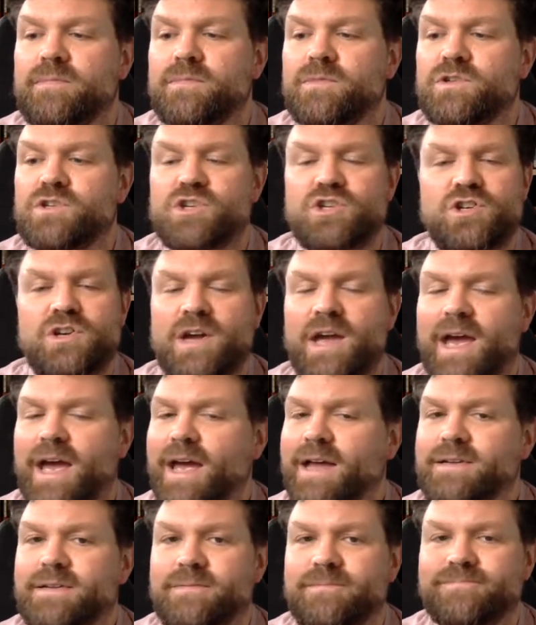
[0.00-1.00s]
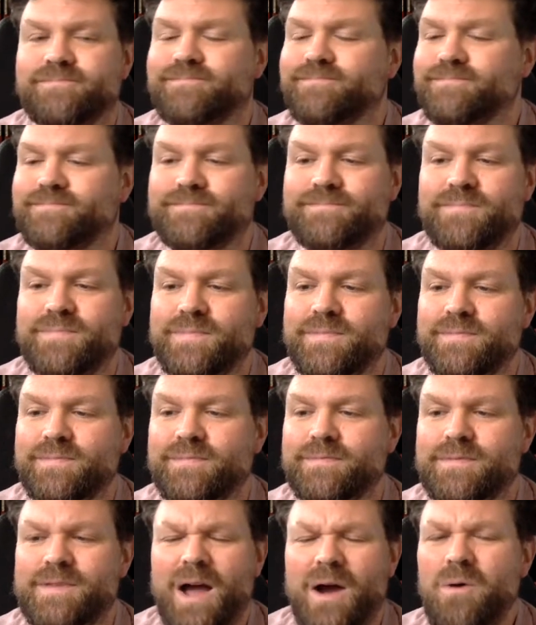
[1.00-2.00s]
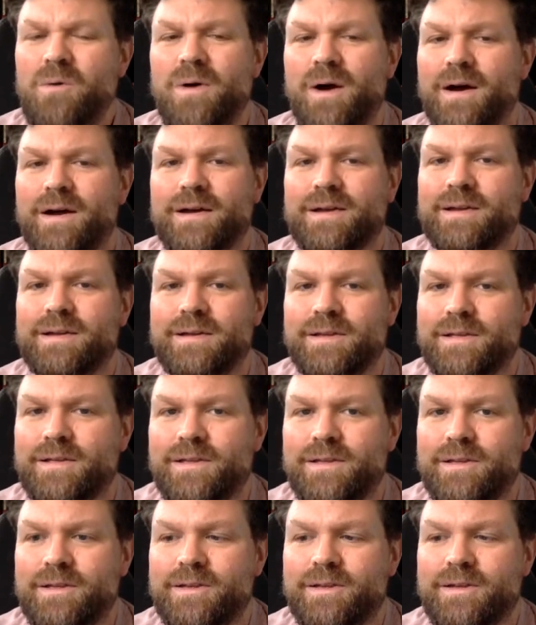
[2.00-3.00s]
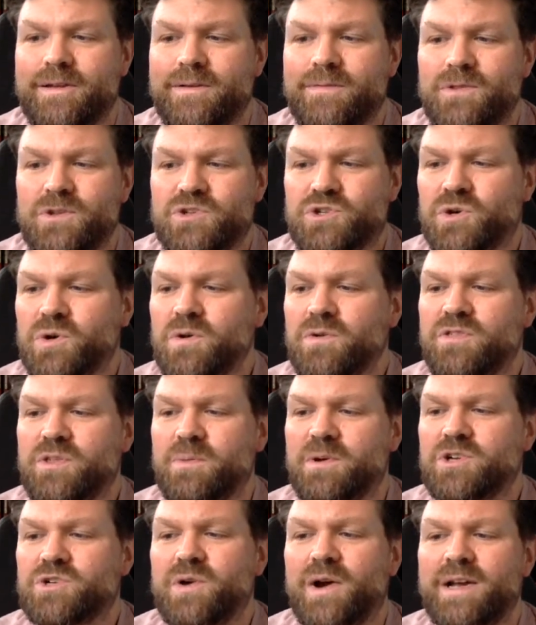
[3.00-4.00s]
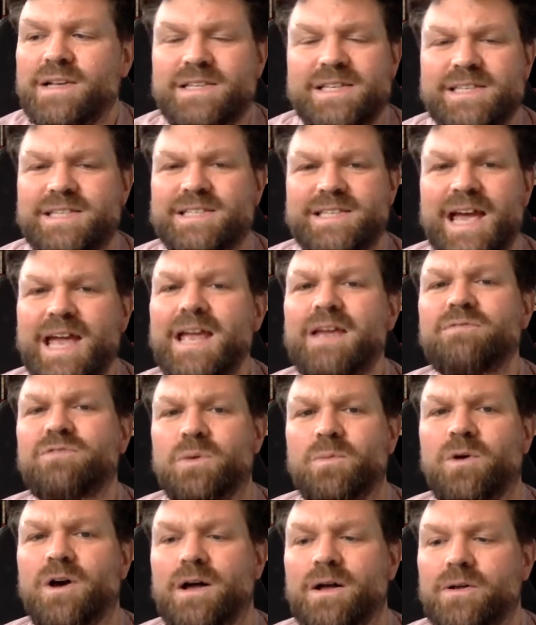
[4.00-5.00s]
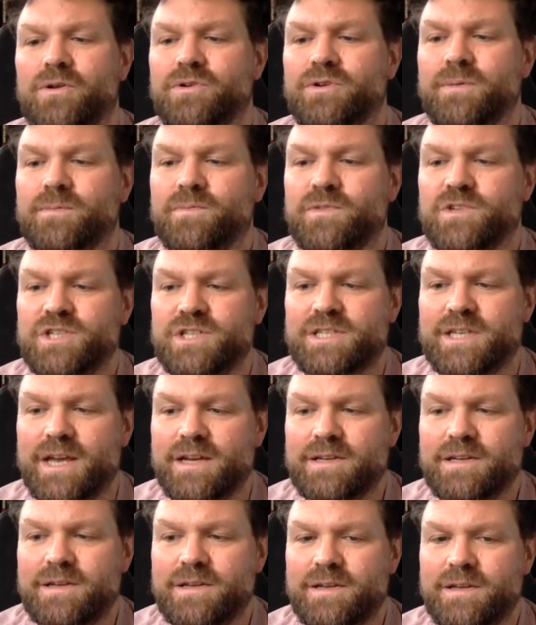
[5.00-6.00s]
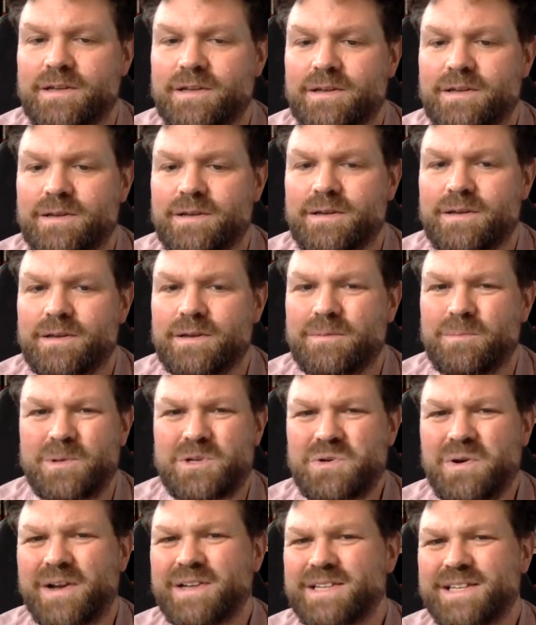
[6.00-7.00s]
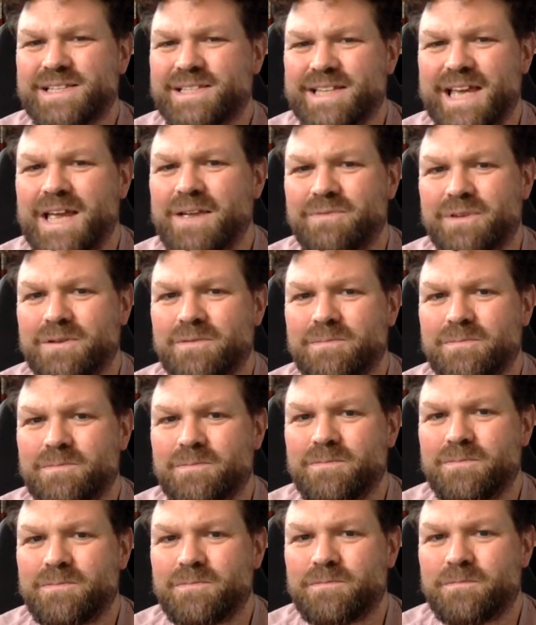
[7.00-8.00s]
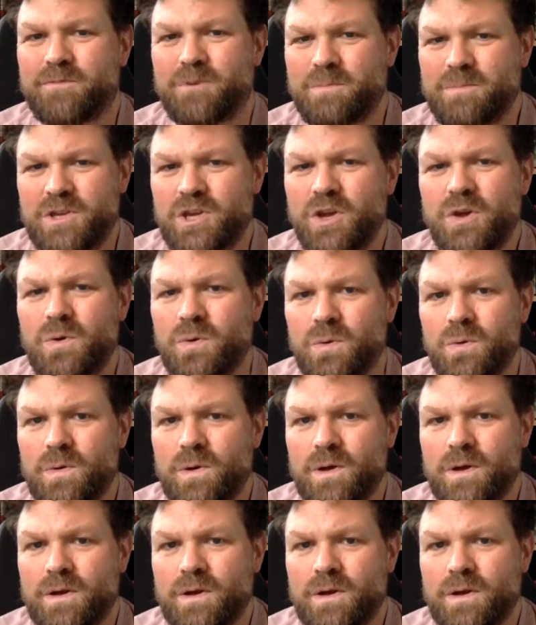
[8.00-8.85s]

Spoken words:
She shook her head. No, Herc. The truth that we're trying to save the world, she said. We're trying to save it from you.